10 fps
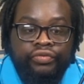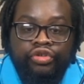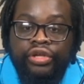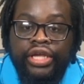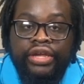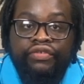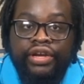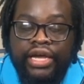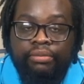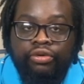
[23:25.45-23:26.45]
You can even
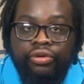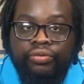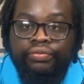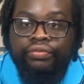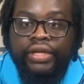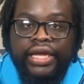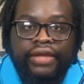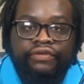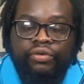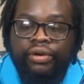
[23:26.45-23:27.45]
number them, like
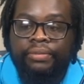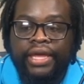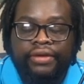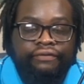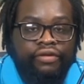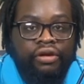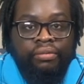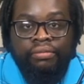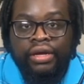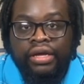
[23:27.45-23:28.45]
if you want to make it from